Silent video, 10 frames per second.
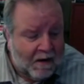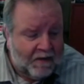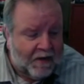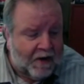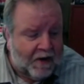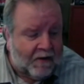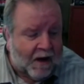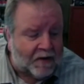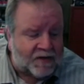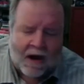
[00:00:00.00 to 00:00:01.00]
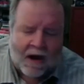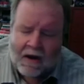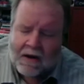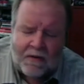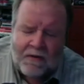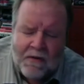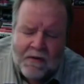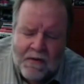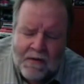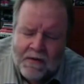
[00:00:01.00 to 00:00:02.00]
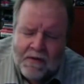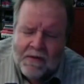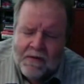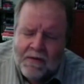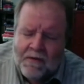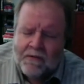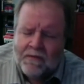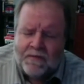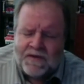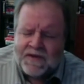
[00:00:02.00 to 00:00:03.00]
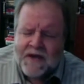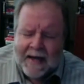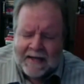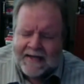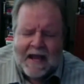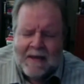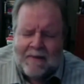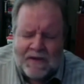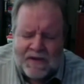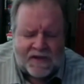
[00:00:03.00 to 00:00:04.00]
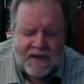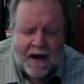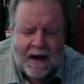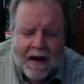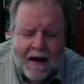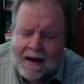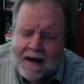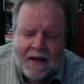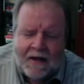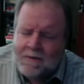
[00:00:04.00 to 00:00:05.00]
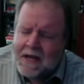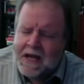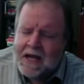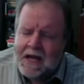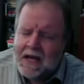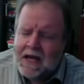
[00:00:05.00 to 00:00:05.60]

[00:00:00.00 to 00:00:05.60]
There are dark rooms deep inside me